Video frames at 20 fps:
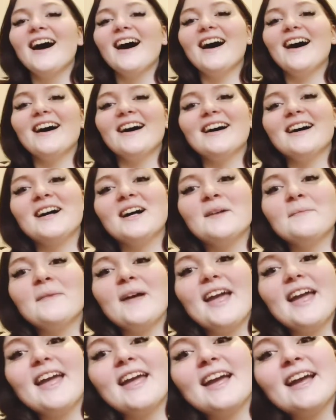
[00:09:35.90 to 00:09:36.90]

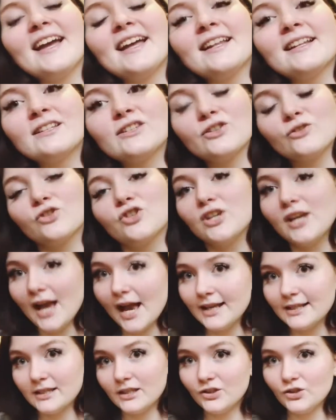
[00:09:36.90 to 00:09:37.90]
And so she
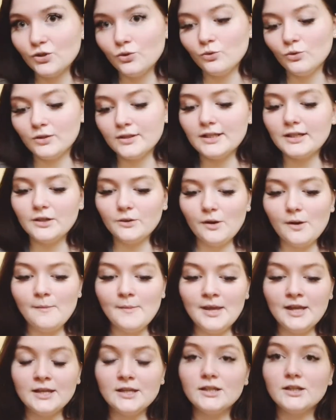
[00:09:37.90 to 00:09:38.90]
has the tools and
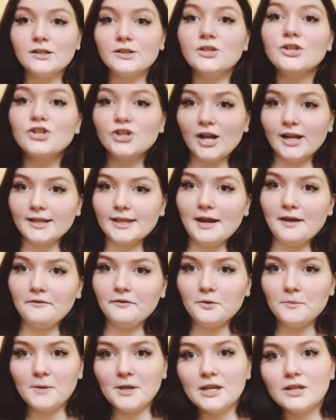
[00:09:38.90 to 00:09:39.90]
equipment to check that
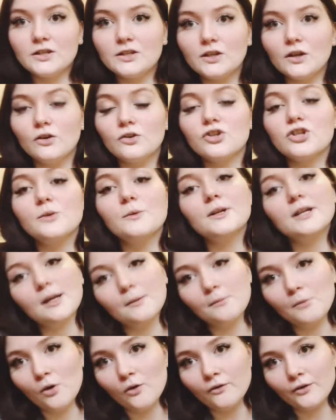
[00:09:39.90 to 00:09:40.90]
for me. So she would
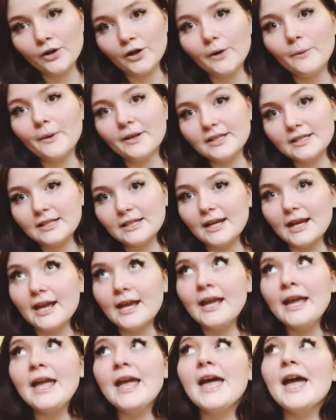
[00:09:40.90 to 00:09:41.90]
come over once a
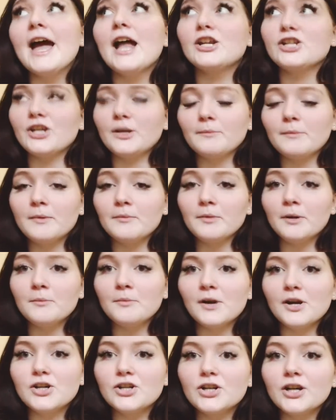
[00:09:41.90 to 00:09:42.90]
day and check my blood
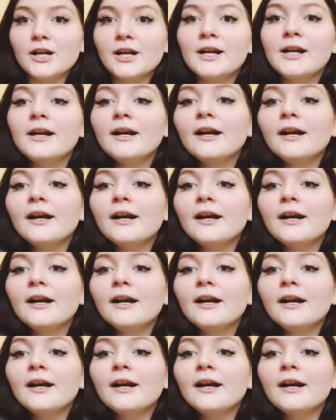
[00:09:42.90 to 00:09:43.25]
pressure.